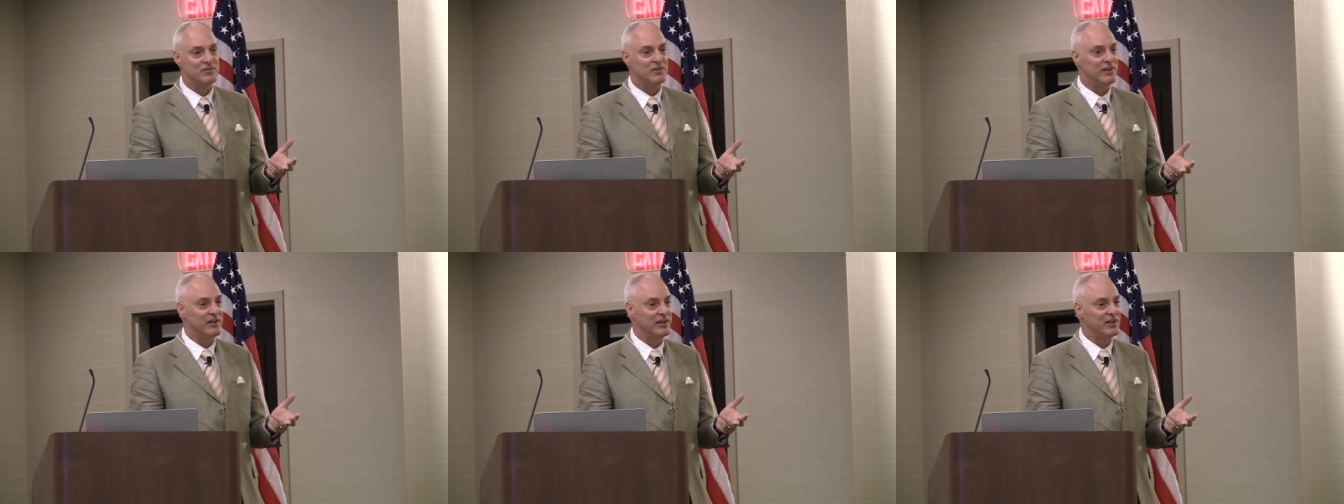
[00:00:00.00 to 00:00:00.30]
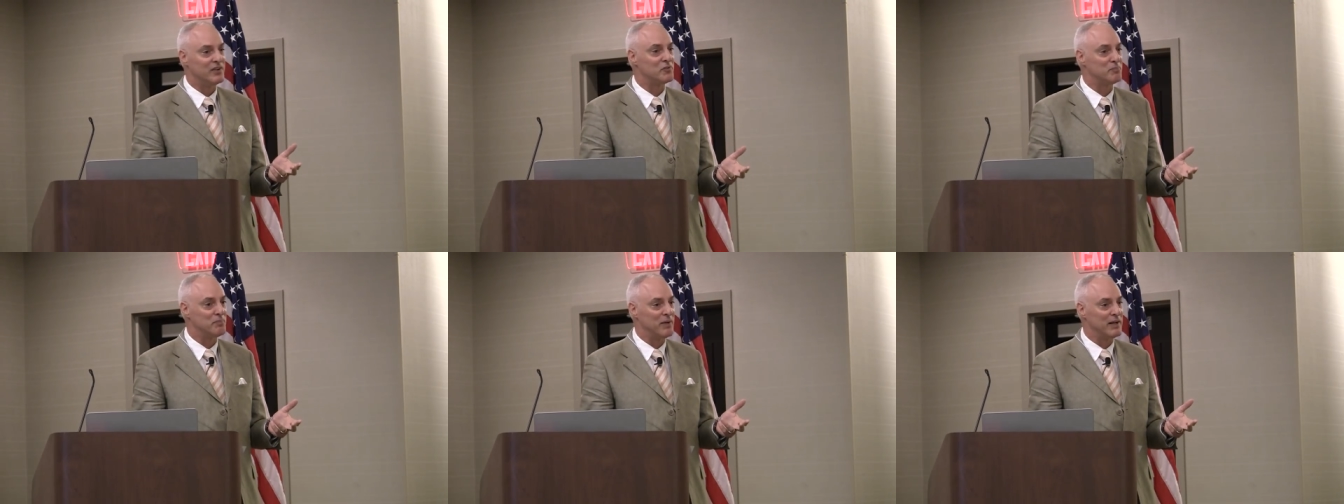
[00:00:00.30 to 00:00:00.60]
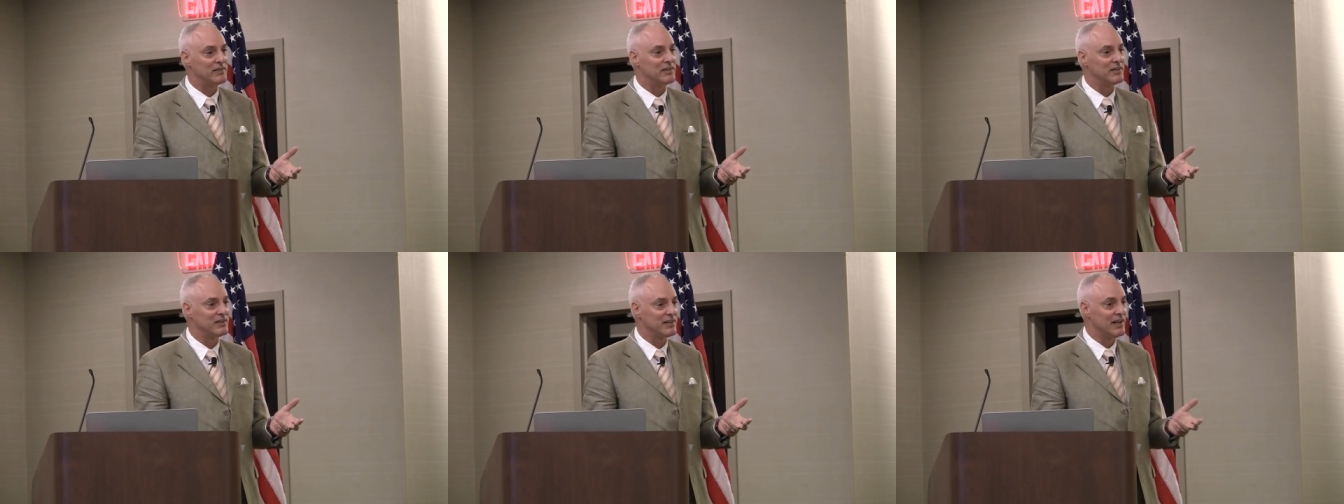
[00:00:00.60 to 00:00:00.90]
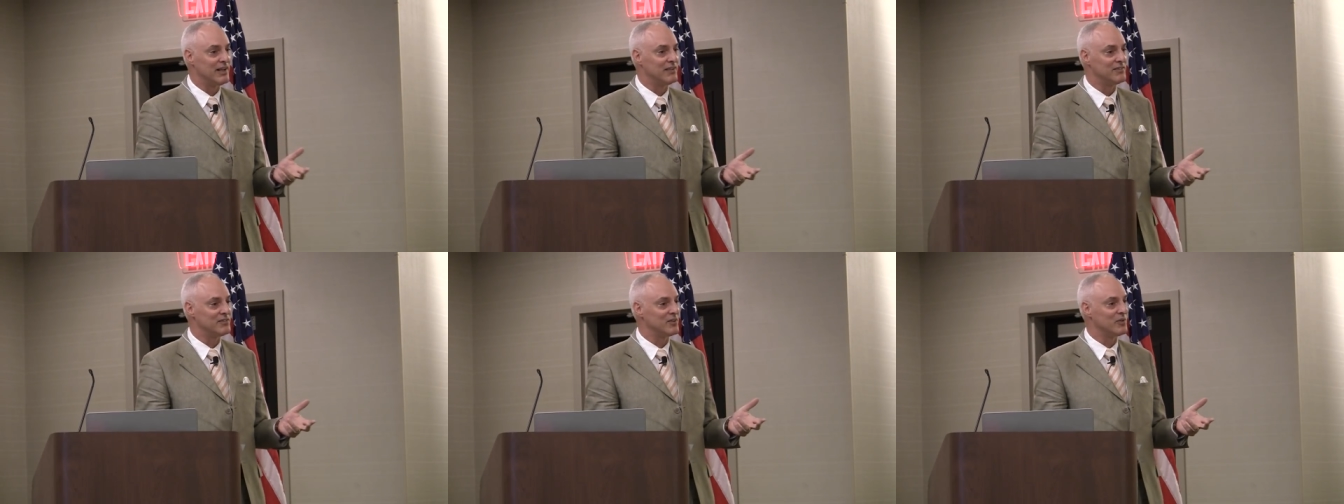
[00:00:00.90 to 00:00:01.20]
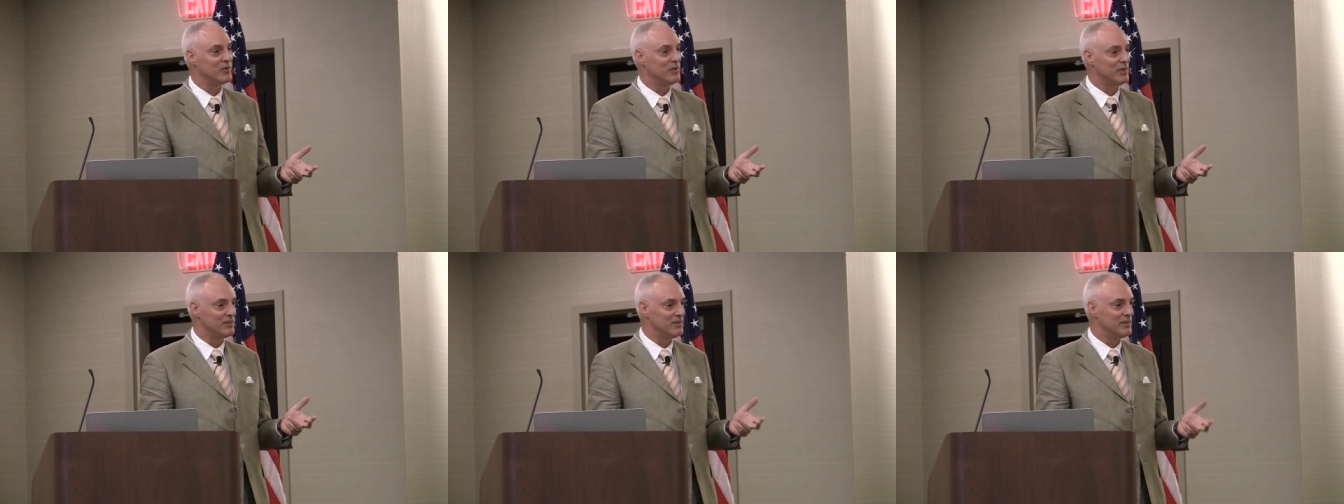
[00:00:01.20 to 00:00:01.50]
unexpected
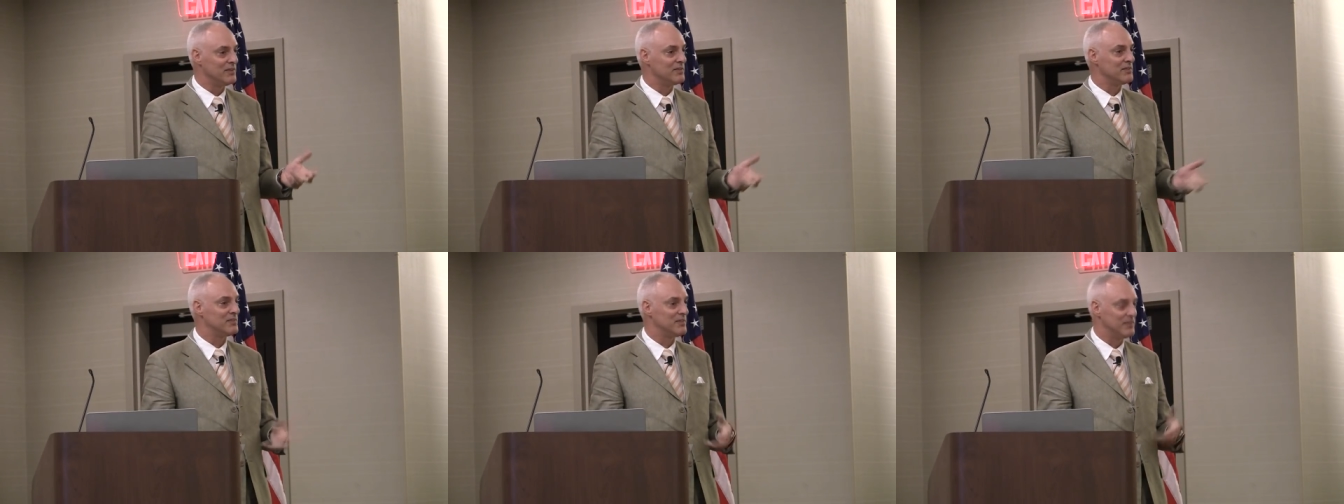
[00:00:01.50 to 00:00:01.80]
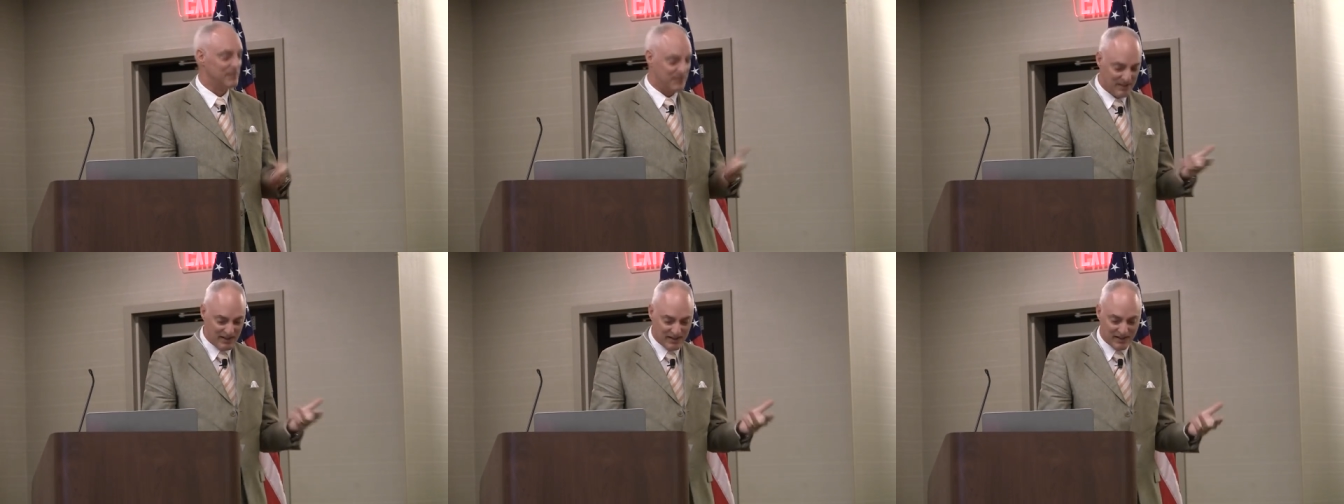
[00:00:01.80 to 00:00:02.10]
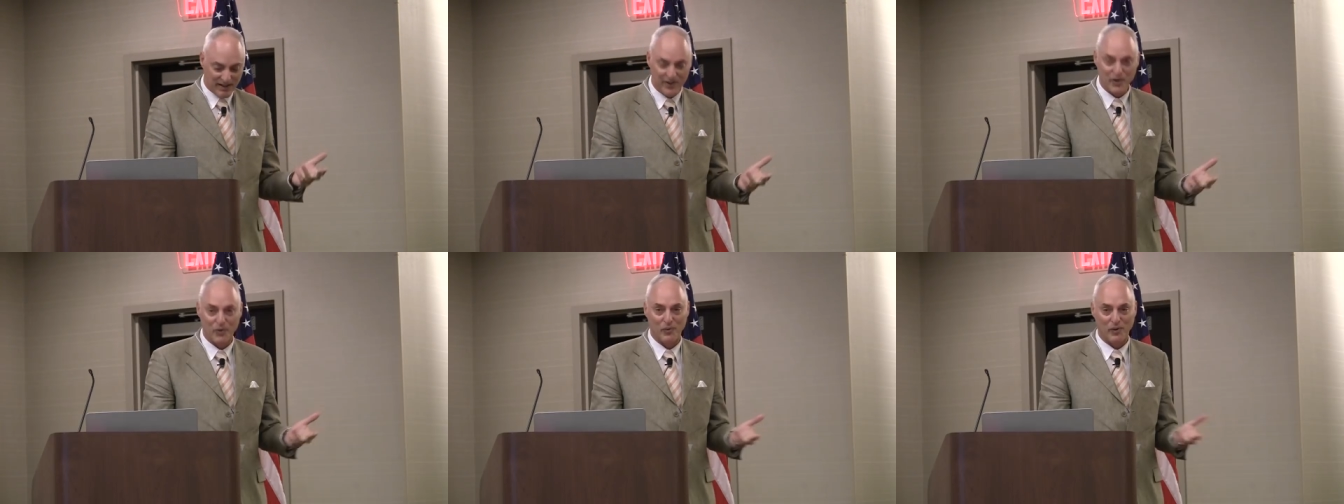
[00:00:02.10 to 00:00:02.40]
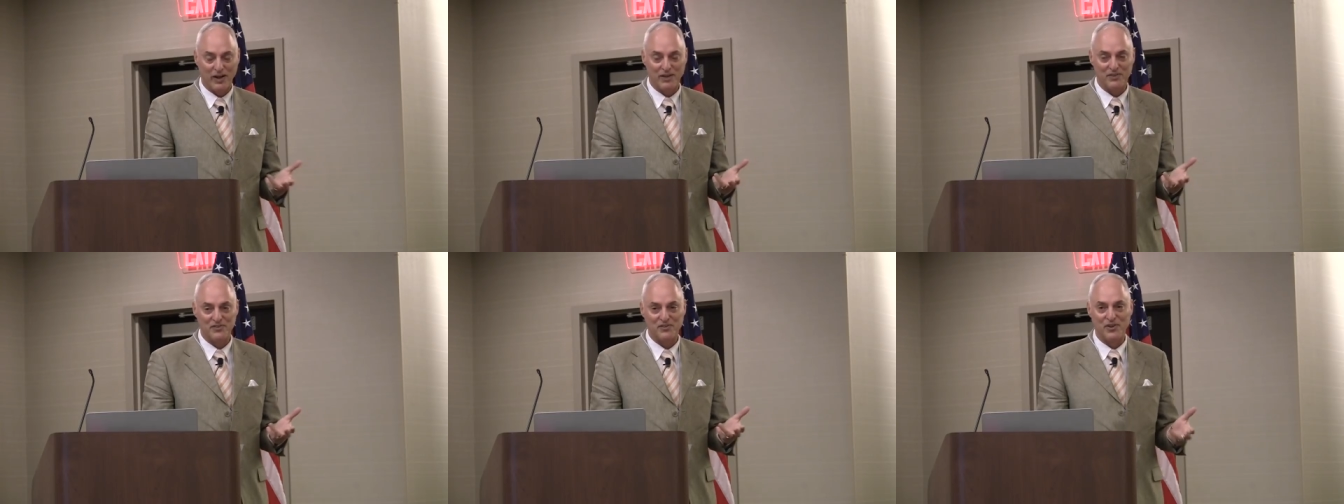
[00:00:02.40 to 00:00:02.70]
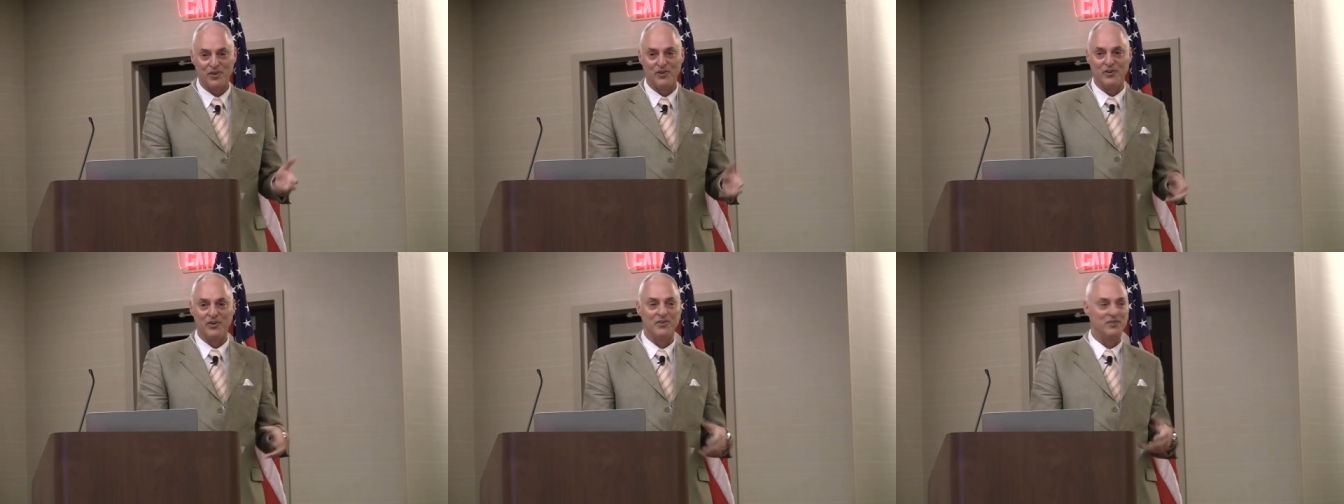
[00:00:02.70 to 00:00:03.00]
consequences otherwise
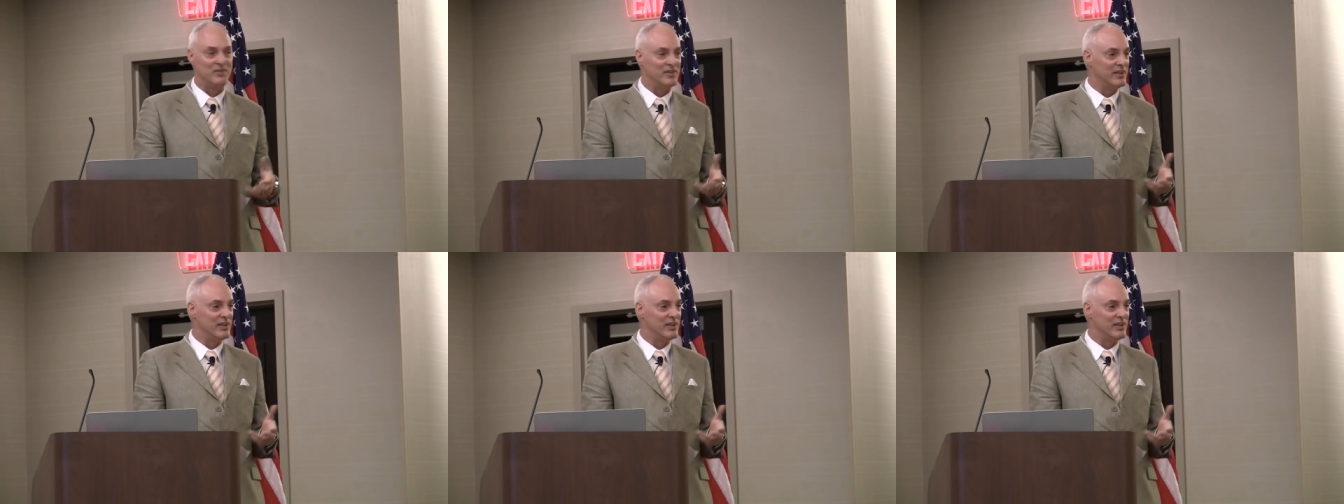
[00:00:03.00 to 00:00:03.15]
known as,